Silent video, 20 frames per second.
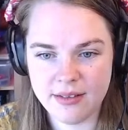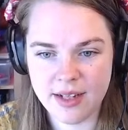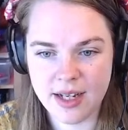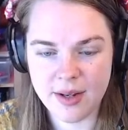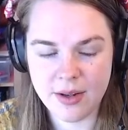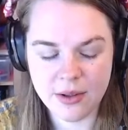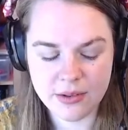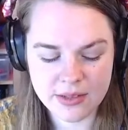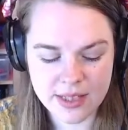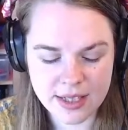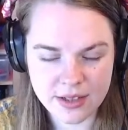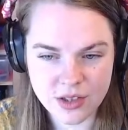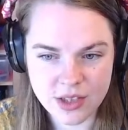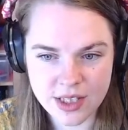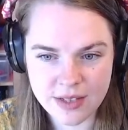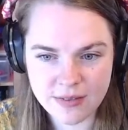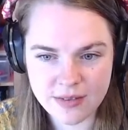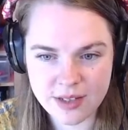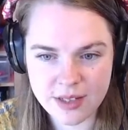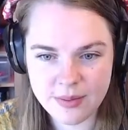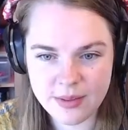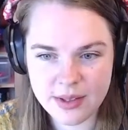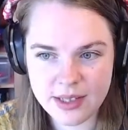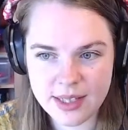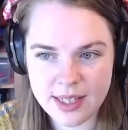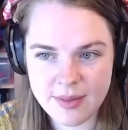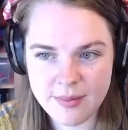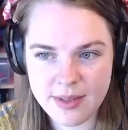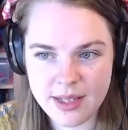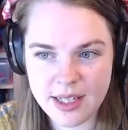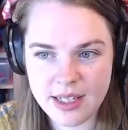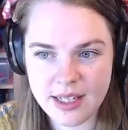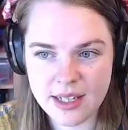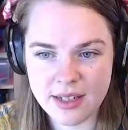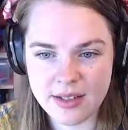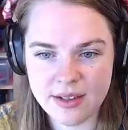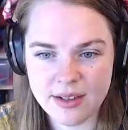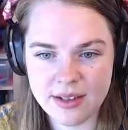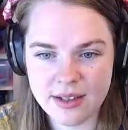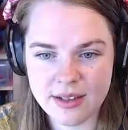I hold down shift and it won't let me, and
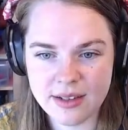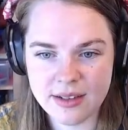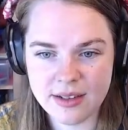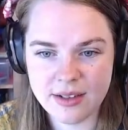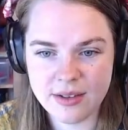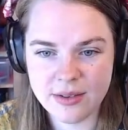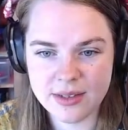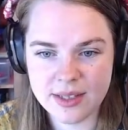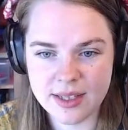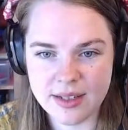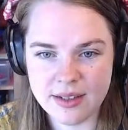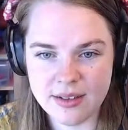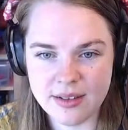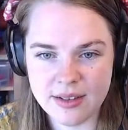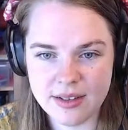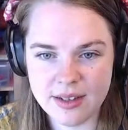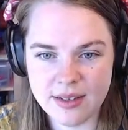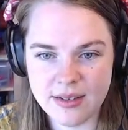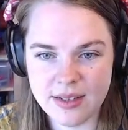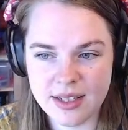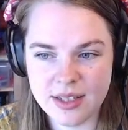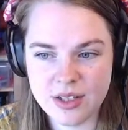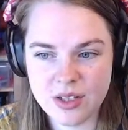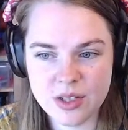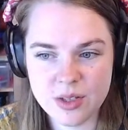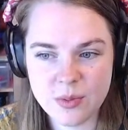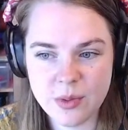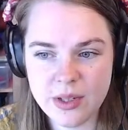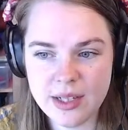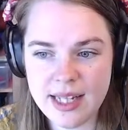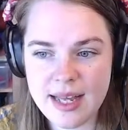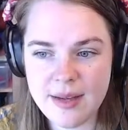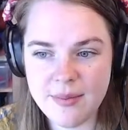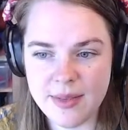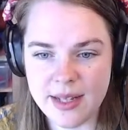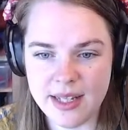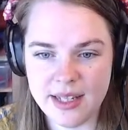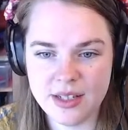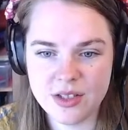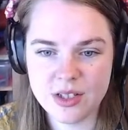I hold down, it just won't let
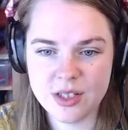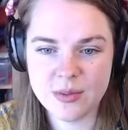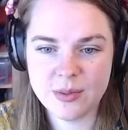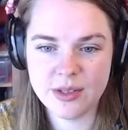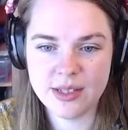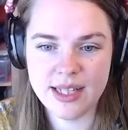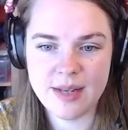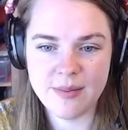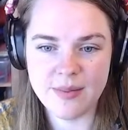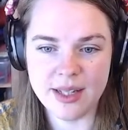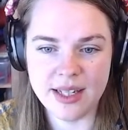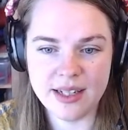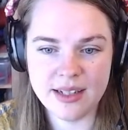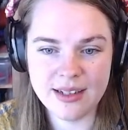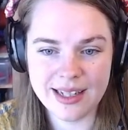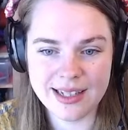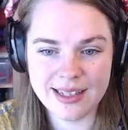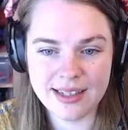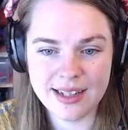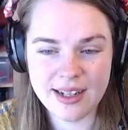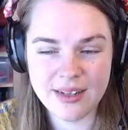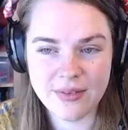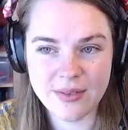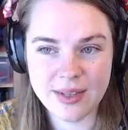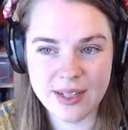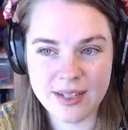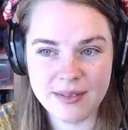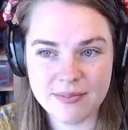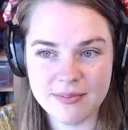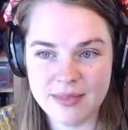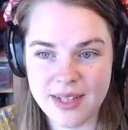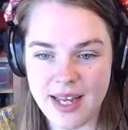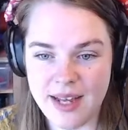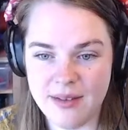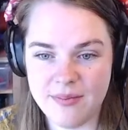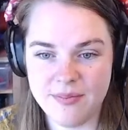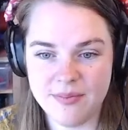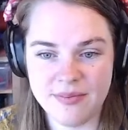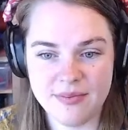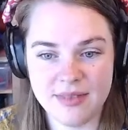me. It just won't let me. Yeah.
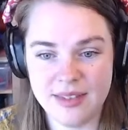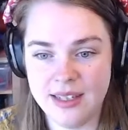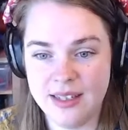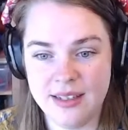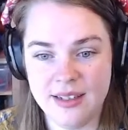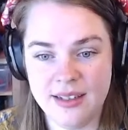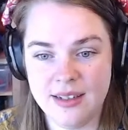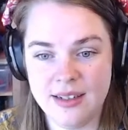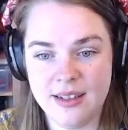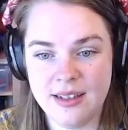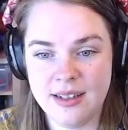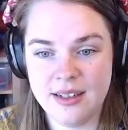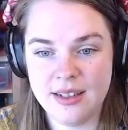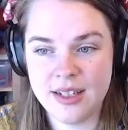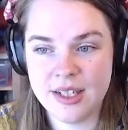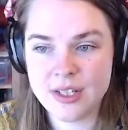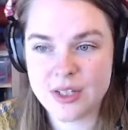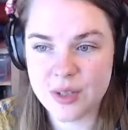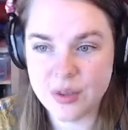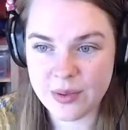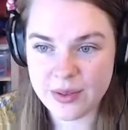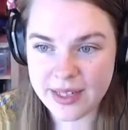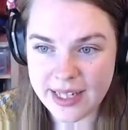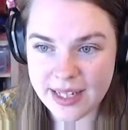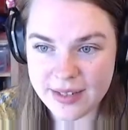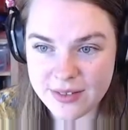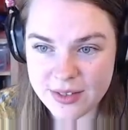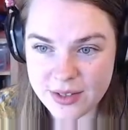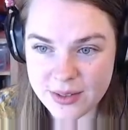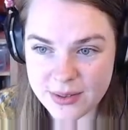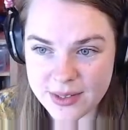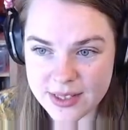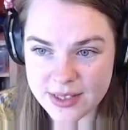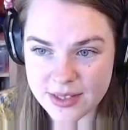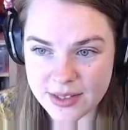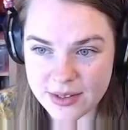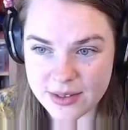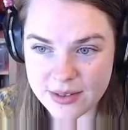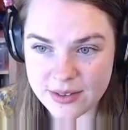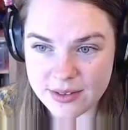So all I have to do is
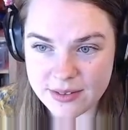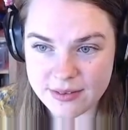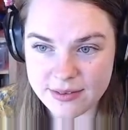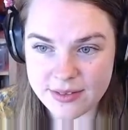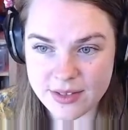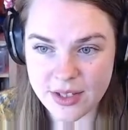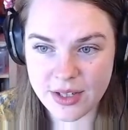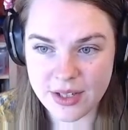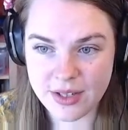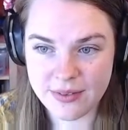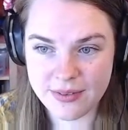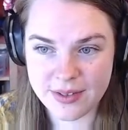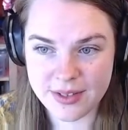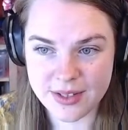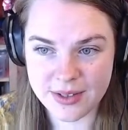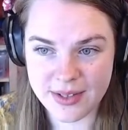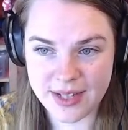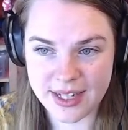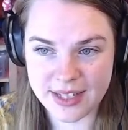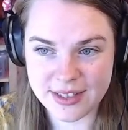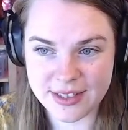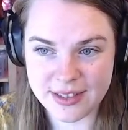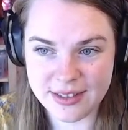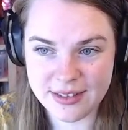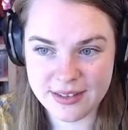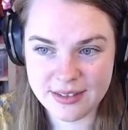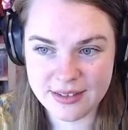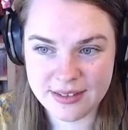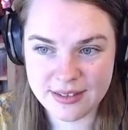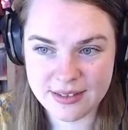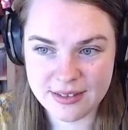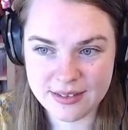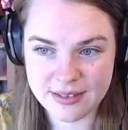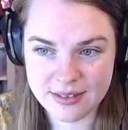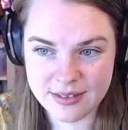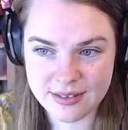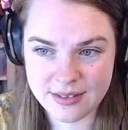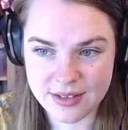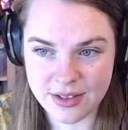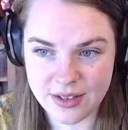go turn off the direction.
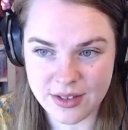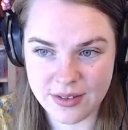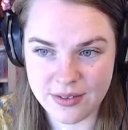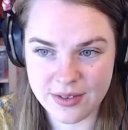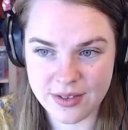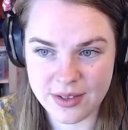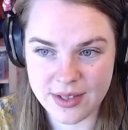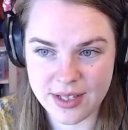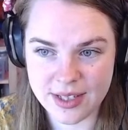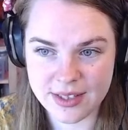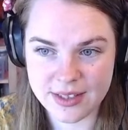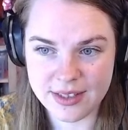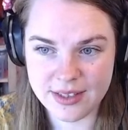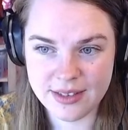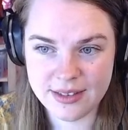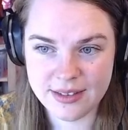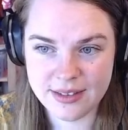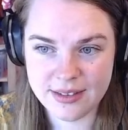Turn off the direction.